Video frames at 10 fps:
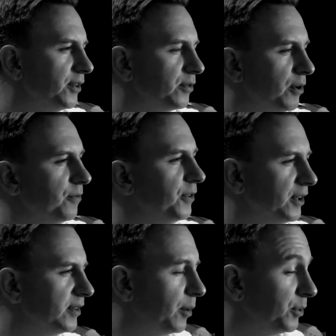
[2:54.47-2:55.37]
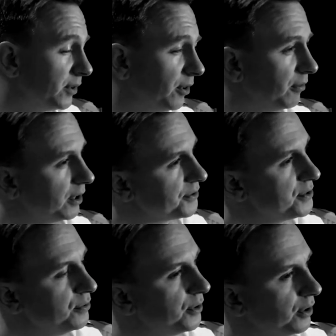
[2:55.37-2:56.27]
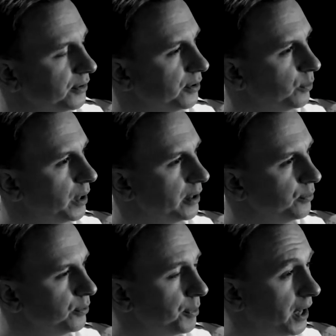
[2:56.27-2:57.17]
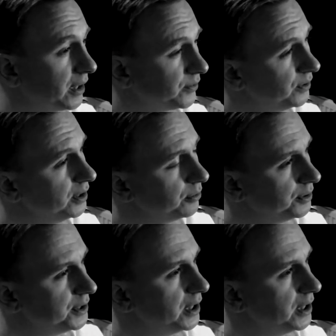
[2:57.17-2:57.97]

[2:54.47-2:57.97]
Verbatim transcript: the script for this episode around two thirds of the way through my last video on